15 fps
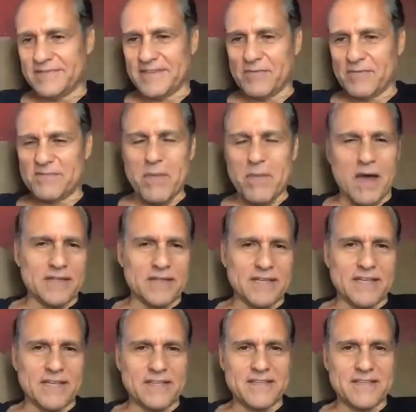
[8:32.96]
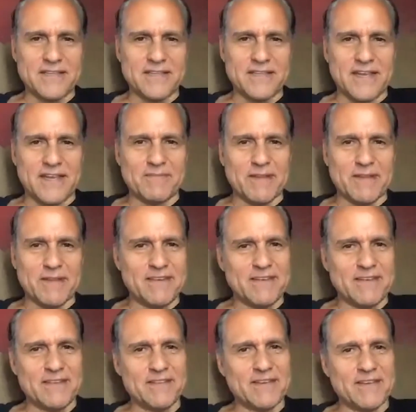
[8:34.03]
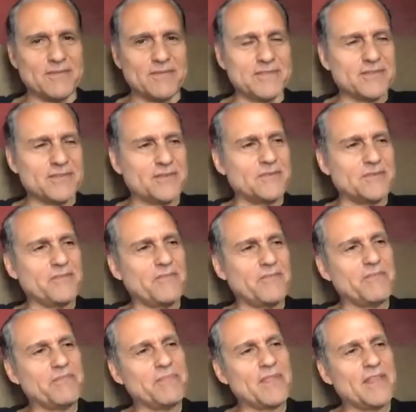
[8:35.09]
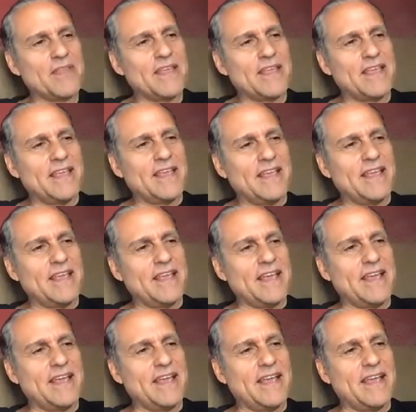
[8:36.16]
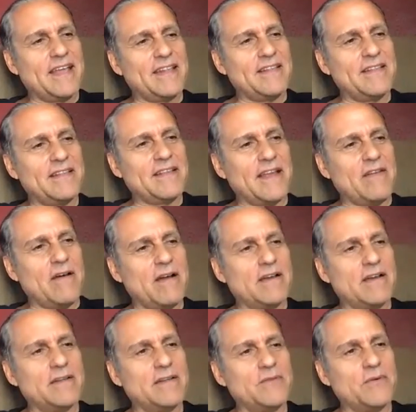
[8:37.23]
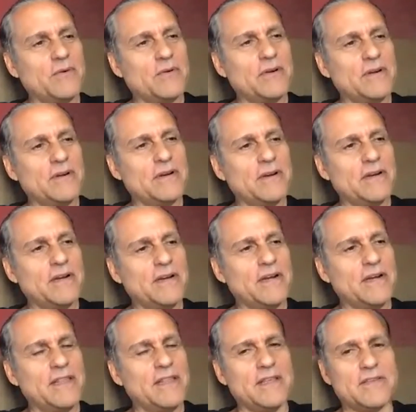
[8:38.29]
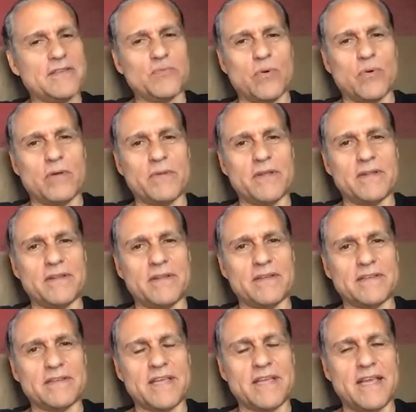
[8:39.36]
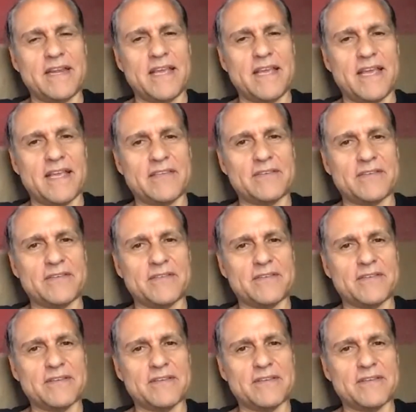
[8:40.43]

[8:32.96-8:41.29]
I was modeling at the time. I, you know, I thought it was cool. And I knock on the door, and this woman, this lady answers,